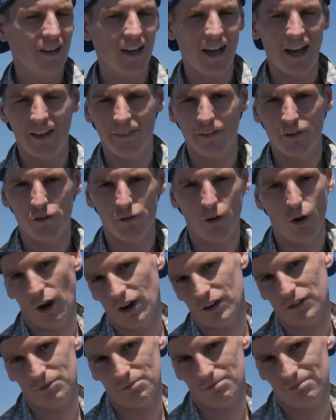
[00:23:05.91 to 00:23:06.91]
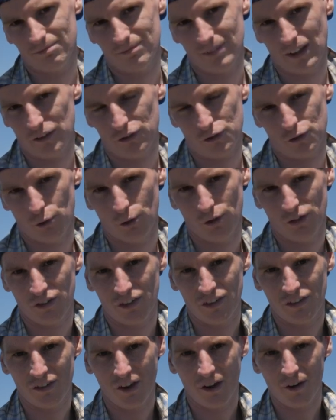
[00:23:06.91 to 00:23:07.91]
And this hike's less
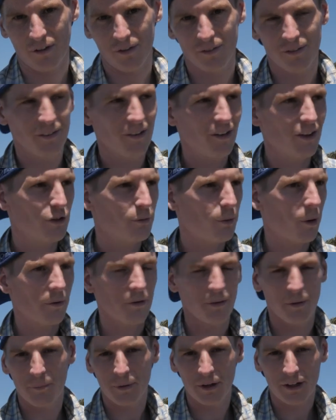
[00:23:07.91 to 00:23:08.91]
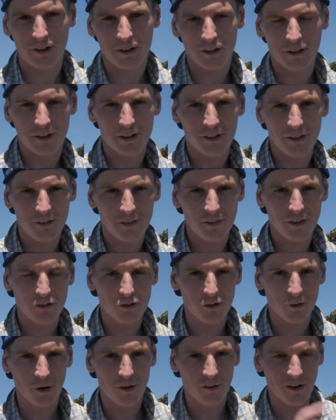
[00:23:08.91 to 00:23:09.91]
touristy, so it's probably the pick of the
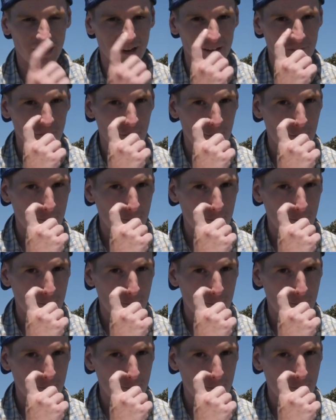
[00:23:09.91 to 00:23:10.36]
two, I reckon.